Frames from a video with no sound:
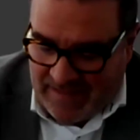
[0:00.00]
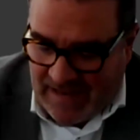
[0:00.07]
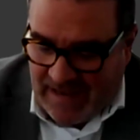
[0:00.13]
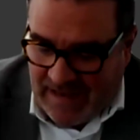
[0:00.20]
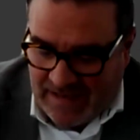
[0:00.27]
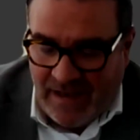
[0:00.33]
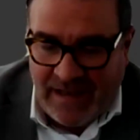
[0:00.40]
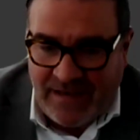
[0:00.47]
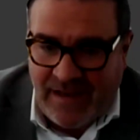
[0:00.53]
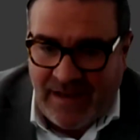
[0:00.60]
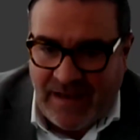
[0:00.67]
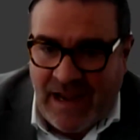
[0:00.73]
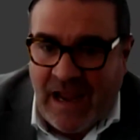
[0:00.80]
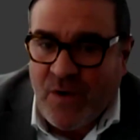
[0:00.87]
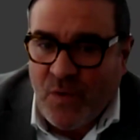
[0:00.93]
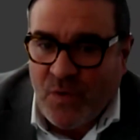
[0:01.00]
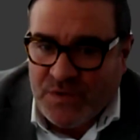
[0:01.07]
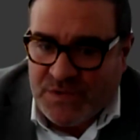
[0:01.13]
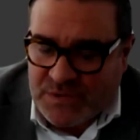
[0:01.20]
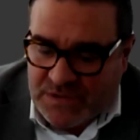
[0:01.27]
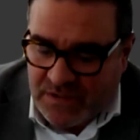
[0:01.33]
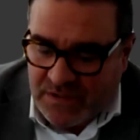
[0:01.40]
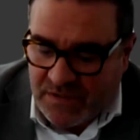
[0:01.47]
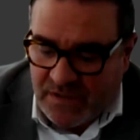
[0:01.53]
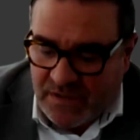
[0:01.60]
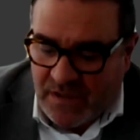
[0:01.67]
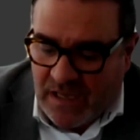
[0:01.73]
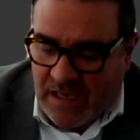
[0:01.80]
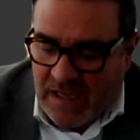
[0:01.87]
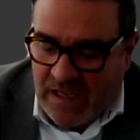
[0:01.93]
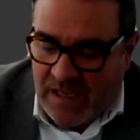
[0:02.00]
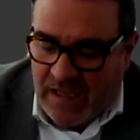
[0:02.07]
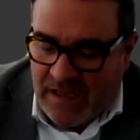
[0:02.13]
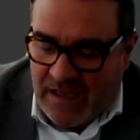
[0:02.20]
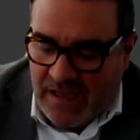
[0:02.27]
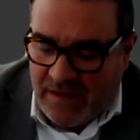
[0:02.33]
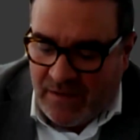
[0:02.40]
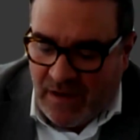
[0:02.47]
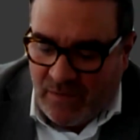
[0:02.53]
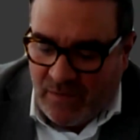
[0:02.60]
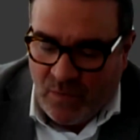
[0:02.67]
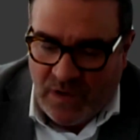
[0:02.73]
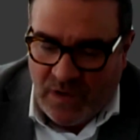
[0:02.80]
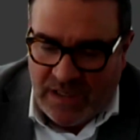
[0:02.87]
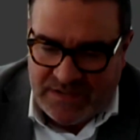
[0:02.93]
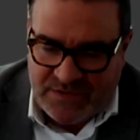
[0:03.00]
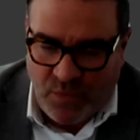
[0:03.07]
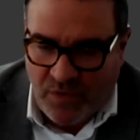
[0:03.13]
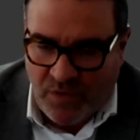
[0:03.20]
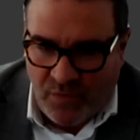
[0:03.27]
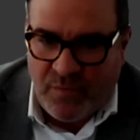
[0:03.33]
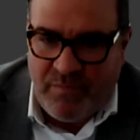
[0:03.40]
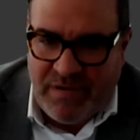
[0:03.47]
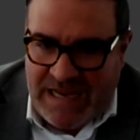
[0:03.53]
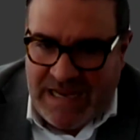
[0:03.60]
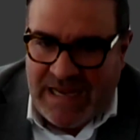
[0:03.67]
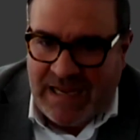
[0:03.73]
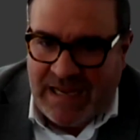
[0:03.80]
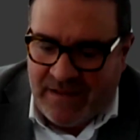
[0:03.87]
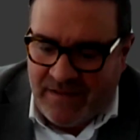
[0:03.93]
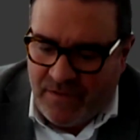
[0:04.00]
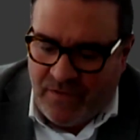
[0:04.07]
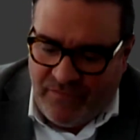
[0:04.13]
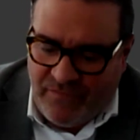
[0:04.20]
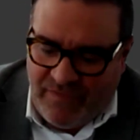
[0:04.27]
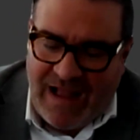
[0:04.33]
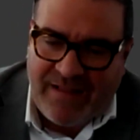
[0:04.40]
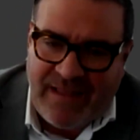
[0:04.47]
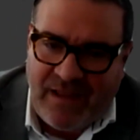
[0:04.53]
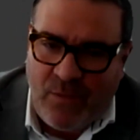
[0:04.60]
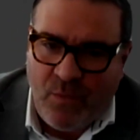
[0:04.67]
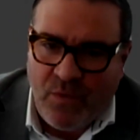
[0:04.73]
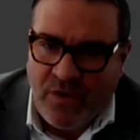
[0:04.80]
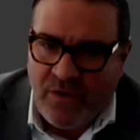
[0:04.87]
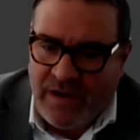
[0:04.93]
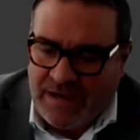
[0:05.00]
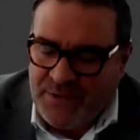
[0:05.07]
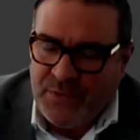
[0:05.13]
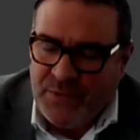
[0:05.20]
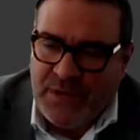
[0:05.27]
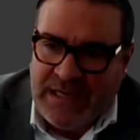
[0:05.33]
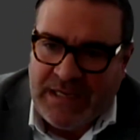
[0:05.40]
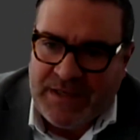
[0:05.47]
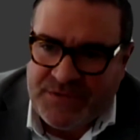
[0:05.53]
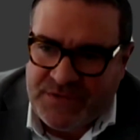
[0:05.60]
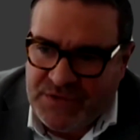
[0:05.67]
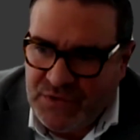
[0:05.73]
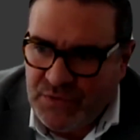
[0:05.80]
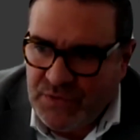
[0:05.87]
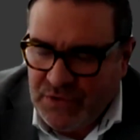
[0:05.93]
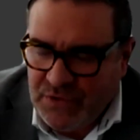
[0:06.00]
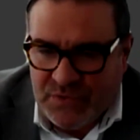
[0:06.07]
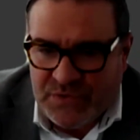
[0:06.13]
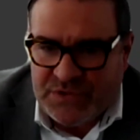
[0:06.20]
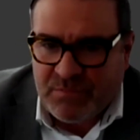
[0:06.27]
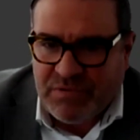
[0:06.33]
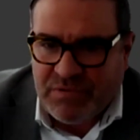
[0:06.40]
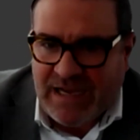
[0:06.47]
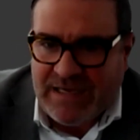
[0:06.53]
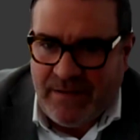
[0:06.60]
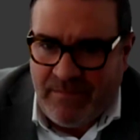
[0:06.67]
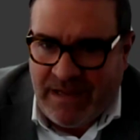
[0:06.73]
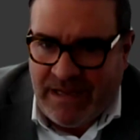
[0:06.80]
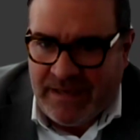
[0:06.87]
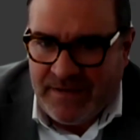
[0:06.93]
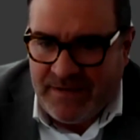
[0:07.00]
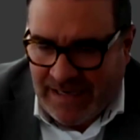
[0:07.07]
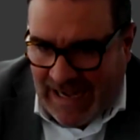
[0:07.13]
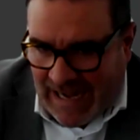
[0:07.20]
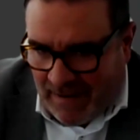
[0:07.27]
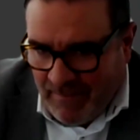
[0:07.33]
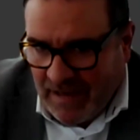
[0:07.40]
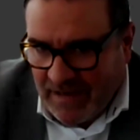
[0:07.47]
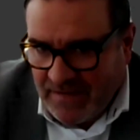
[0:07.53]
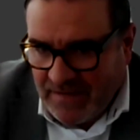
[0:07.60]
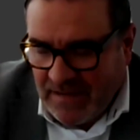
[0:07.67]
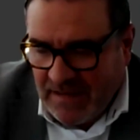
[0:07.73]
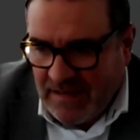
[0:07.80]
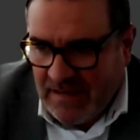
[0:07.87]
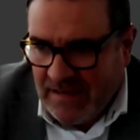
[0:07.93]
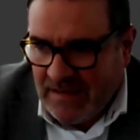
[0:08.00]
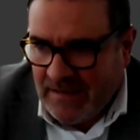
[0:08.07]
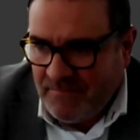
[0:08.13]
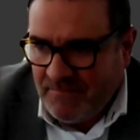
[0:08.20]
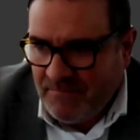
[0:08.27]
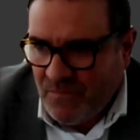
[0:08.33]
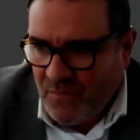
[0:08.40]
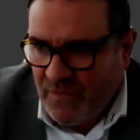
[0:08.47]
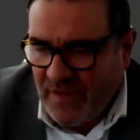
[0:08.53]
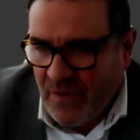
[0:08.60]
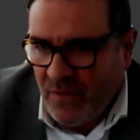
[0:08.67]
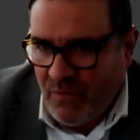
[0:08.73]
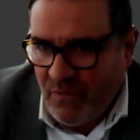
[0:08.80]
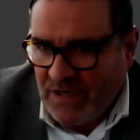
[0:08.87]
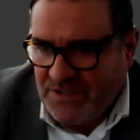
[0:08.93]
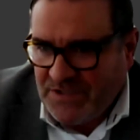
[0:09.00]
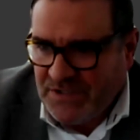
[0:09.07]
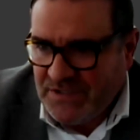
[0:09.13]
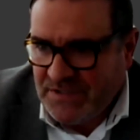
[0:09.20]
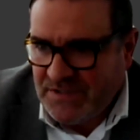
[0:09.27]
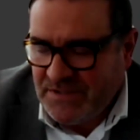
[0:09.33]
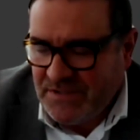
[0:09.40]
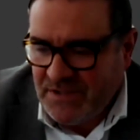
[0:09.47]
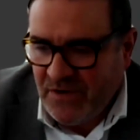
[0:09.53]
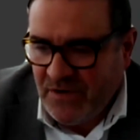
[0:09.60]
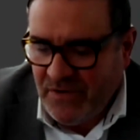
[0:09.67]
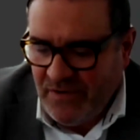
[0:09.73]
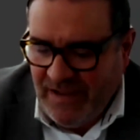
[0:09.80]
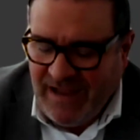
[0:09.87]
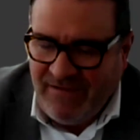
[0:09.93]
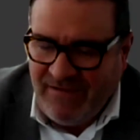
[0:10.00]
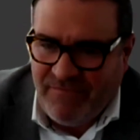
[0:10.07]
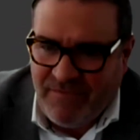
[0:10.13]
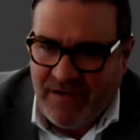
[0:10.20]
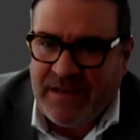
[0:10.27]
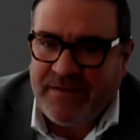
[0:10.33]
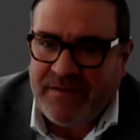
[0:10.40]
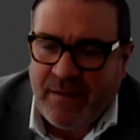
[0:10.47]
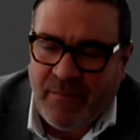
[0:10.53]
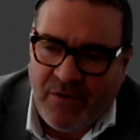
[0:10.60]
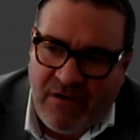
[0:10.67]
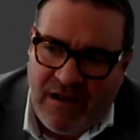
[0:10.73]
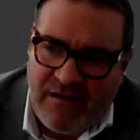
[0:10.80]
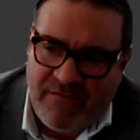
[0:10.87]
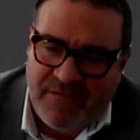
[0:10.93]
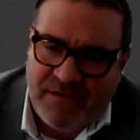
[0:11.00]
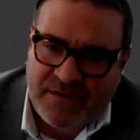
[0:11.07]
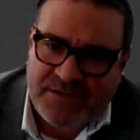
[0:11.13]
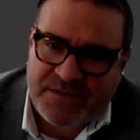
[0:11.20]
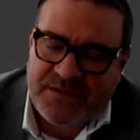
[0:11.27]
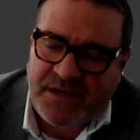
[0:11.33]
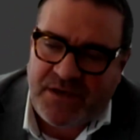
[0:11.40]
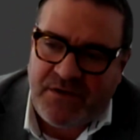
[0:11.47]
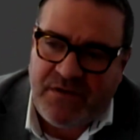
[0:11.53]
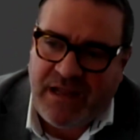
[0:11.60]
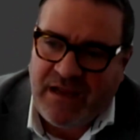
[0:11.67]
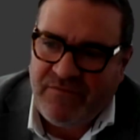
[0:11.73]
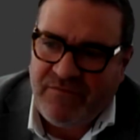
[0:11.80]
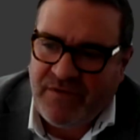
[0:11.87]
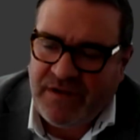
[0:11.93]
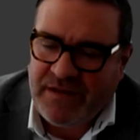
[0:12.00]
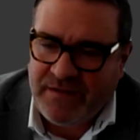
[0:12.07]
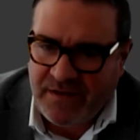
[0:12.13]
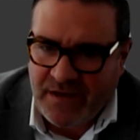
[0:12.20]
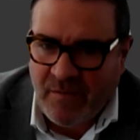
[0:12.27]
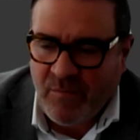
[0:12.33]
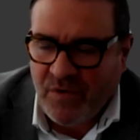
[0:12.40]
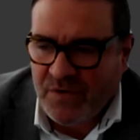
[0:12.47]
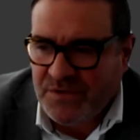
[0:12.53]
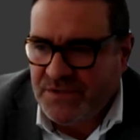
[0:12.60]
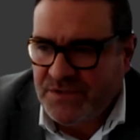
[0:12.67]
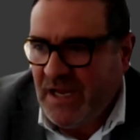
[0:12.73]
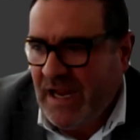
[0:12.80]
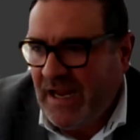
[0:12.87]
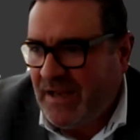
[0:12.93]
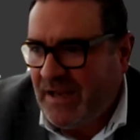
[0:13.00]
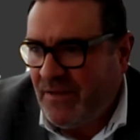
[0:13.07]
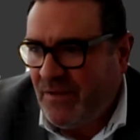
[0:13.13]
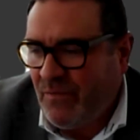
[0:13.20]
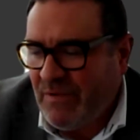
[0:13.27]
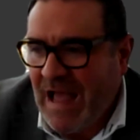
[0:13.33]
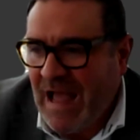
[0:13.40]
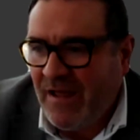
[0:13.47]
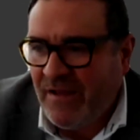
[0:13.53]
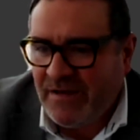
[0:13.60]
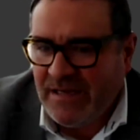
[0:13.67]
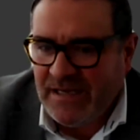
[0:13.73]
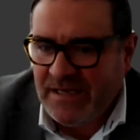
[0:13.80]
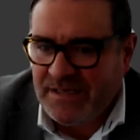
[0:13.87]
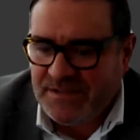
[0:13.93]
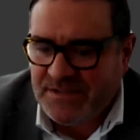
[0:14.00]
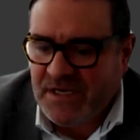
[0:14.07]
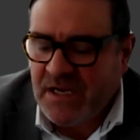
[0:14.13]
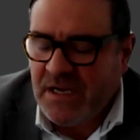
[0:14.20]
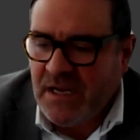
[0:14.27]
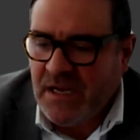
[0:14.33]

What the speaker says: think it echoes, and it's worth repeating the fact that we're entering into a new supply demand dynamic. Without questions, you can't fight demographics and you can't fight the numbers. And the reality is,